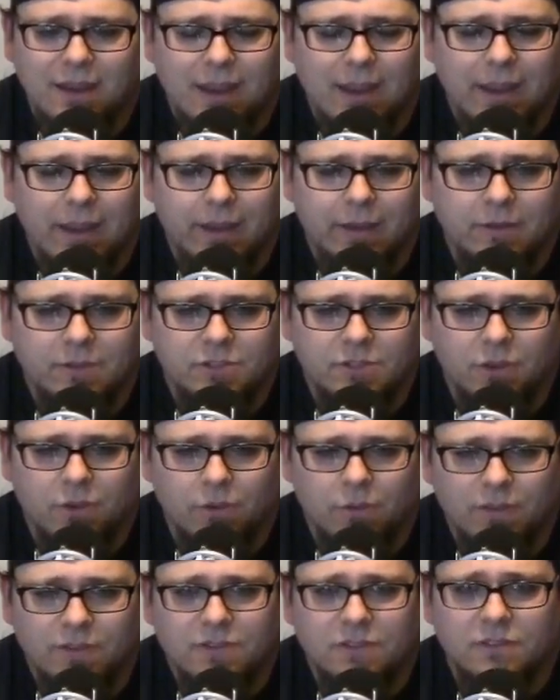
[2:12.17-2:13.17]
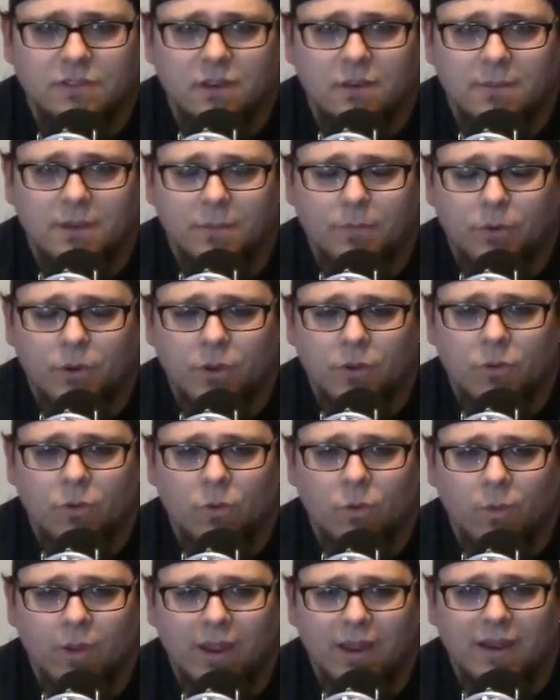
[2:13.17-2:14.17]
And so this is going to be a pretty cool
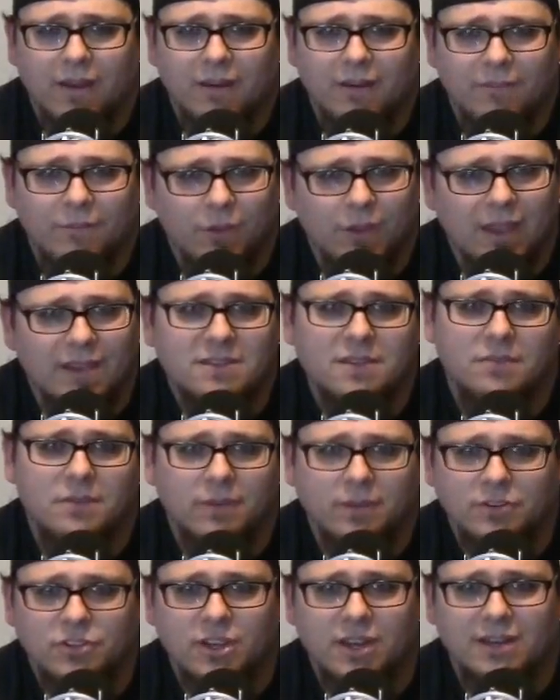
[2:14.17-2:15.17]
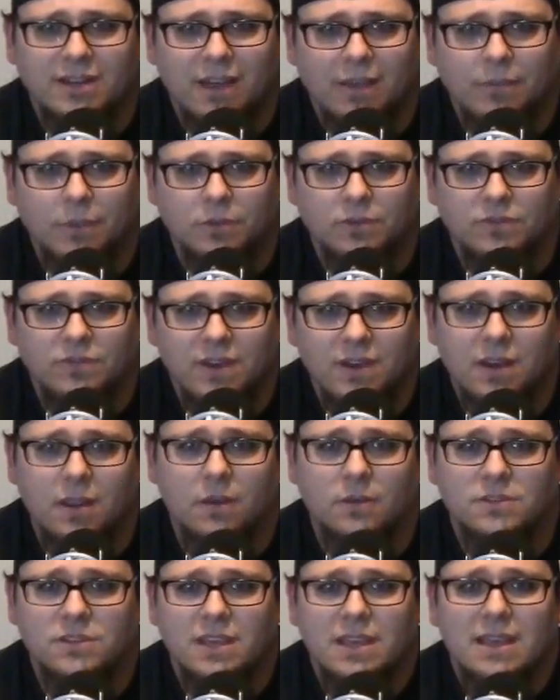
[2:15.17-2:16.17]
way, if you guys have never checked out those
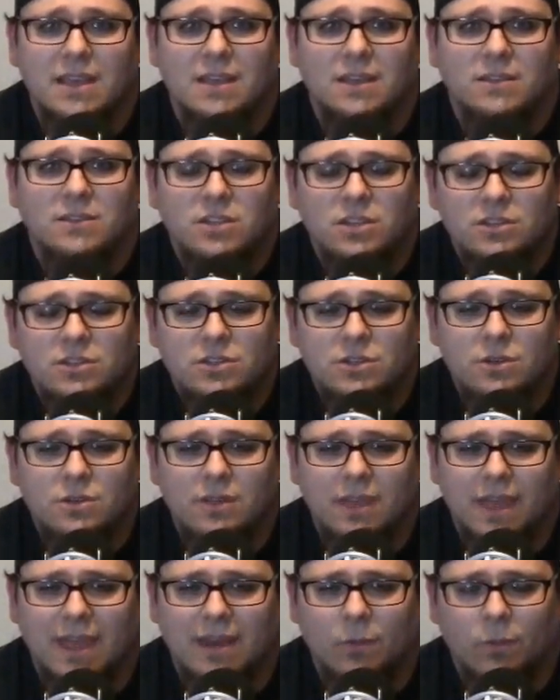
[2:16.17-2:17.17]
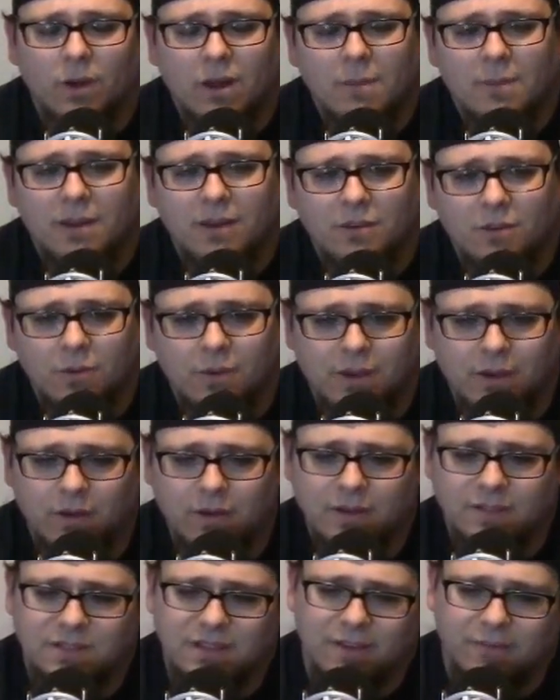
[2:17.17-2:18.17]
videos, to do that. And what I'm going to do here
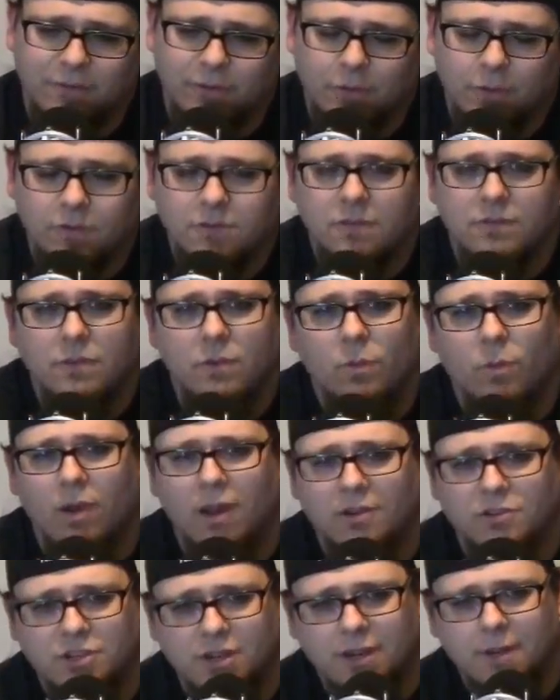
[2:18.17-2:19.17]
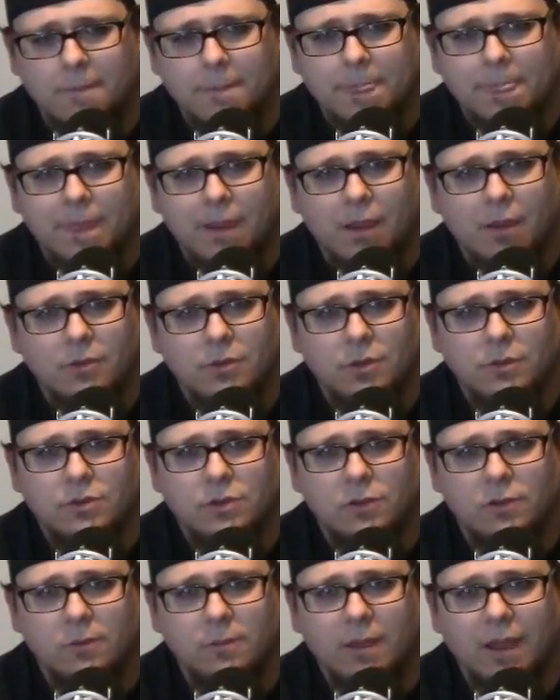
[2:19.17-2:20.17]
is that for those of you watching on
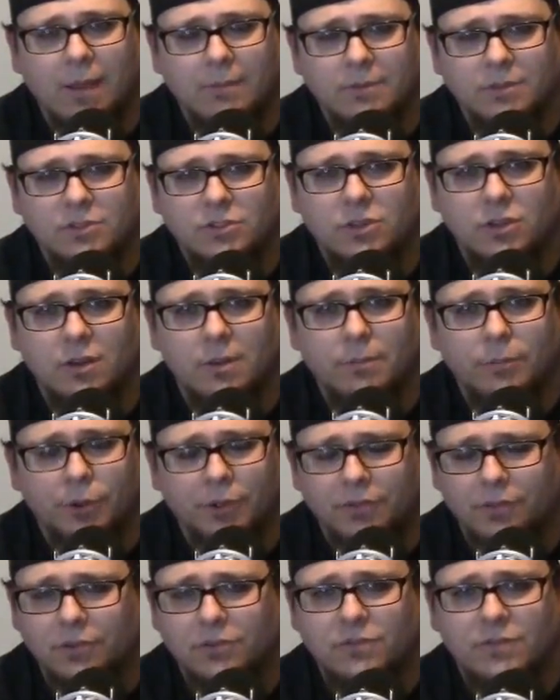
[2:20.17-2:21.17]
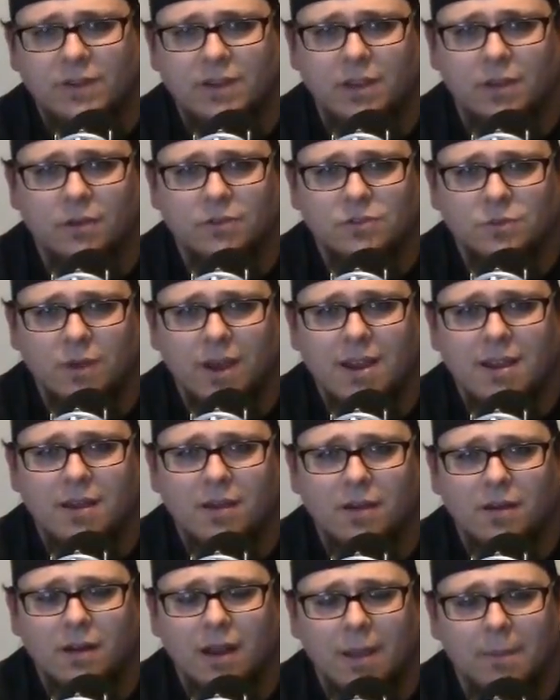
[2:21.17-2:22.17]
YouTube, I'm just going to put those videos right
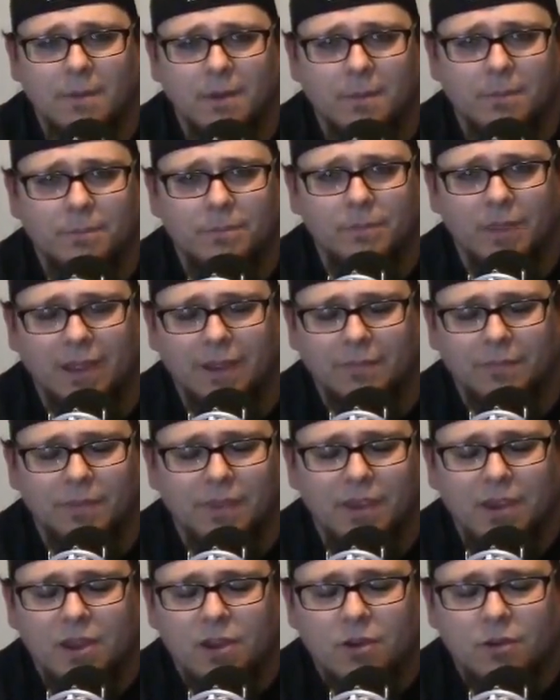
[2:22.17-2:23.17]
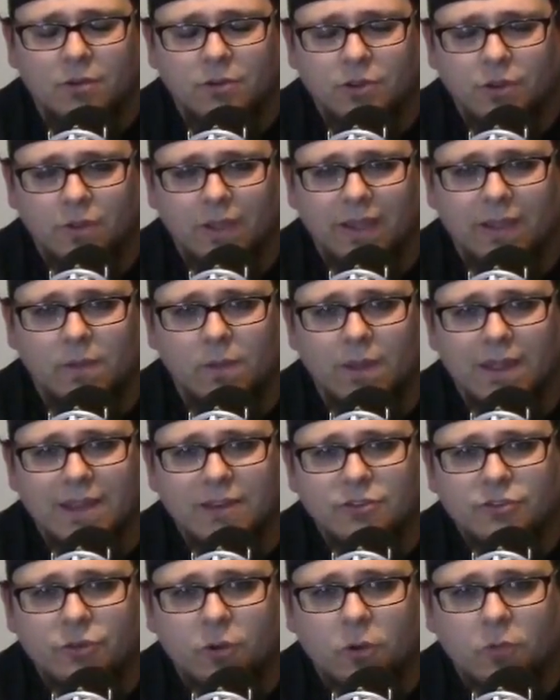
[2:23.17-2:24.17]
here. I'm going to do a little
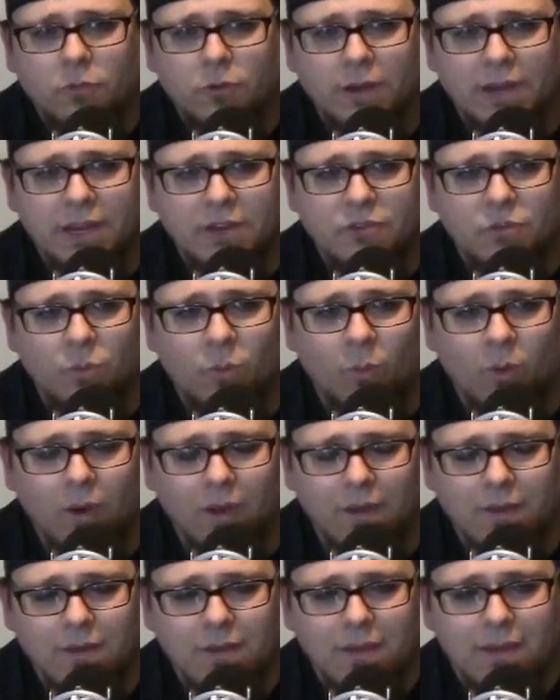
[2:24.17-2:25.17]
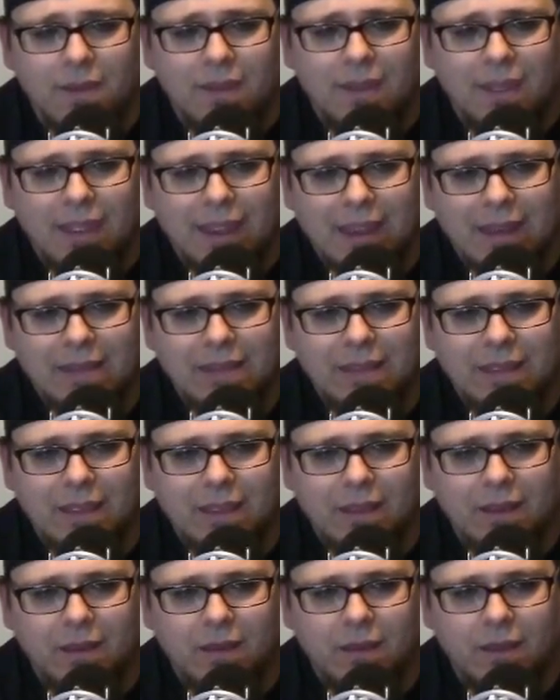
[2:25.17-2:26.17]
intro for each one, and
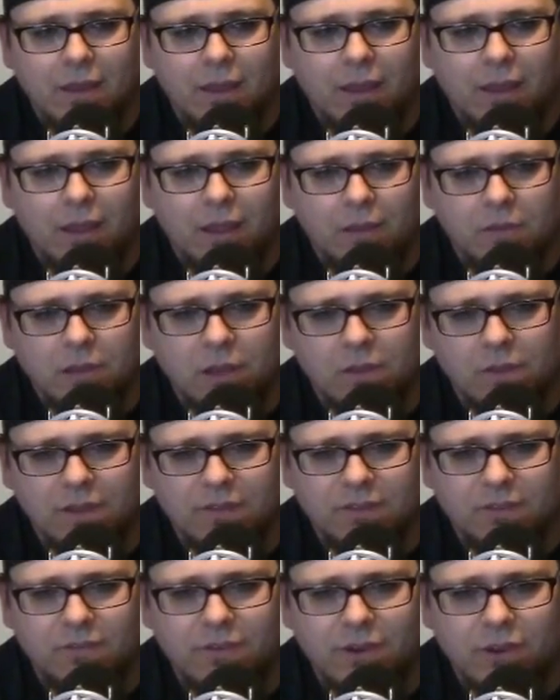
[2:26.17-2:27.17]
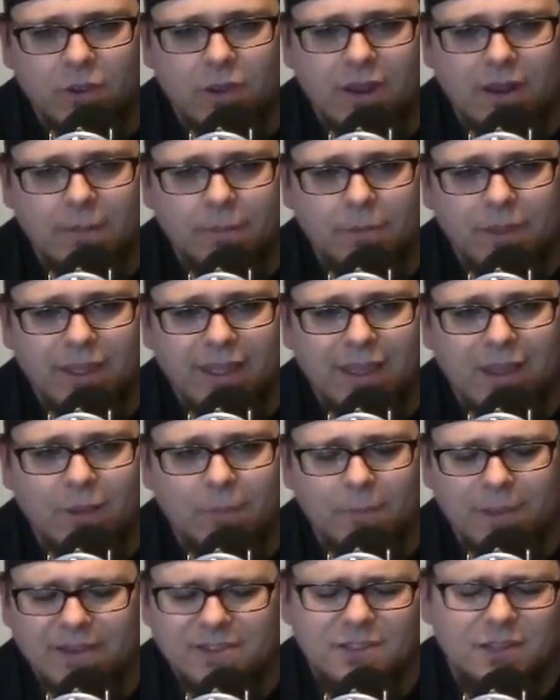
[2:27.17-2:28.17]
then I'll let the video kind of play out.
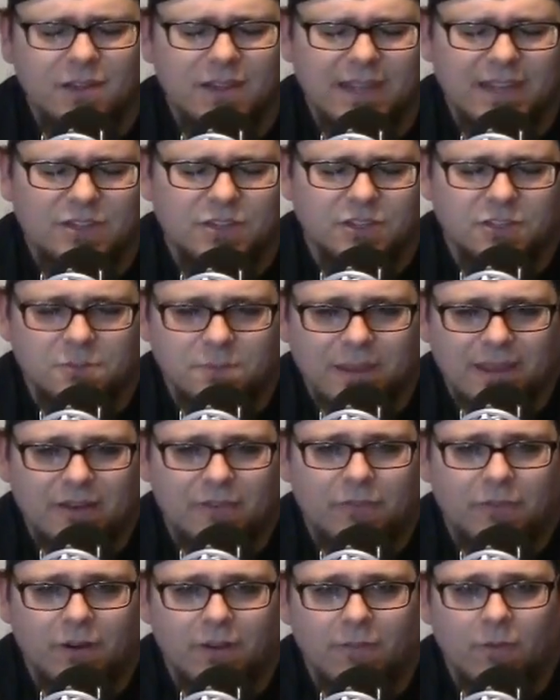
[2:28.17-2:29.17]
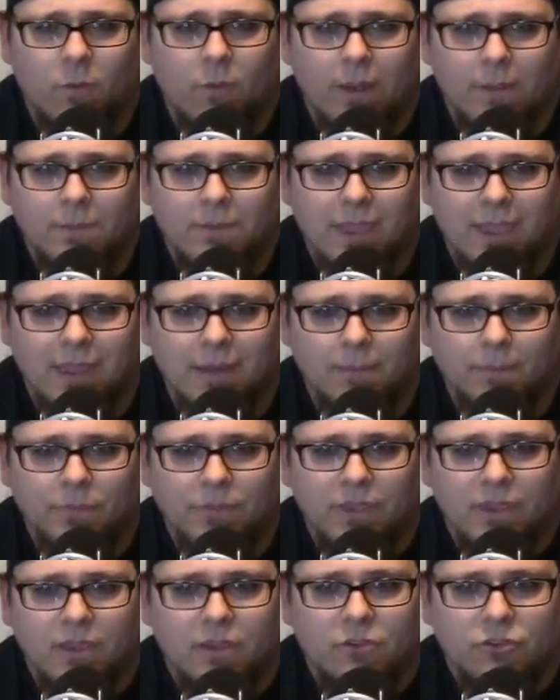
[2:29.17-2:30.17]
Basically, it's just me in front of a webcam
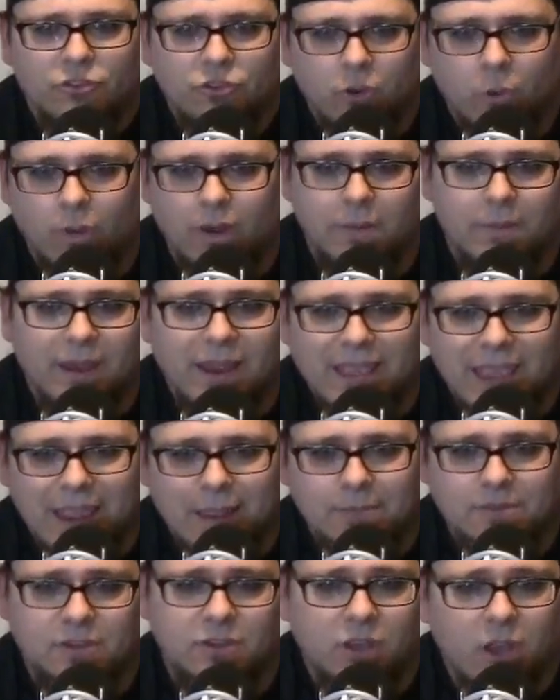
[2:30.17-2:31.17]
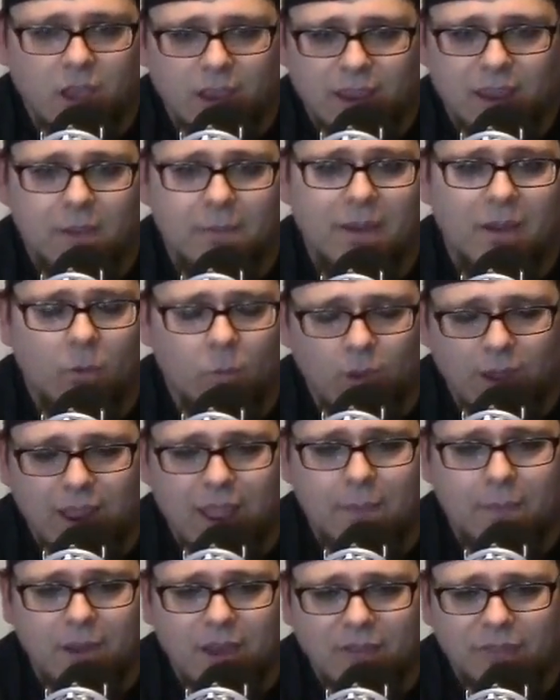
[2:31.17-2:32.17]
showing my games and talking about why I
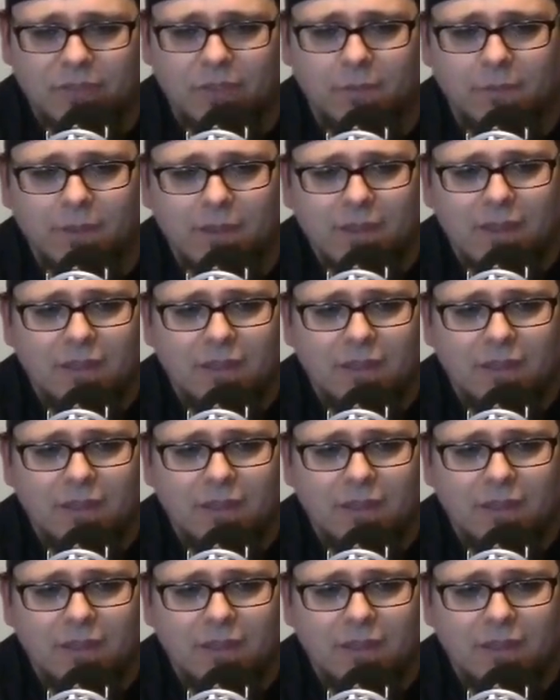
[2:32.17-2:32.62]
bought them.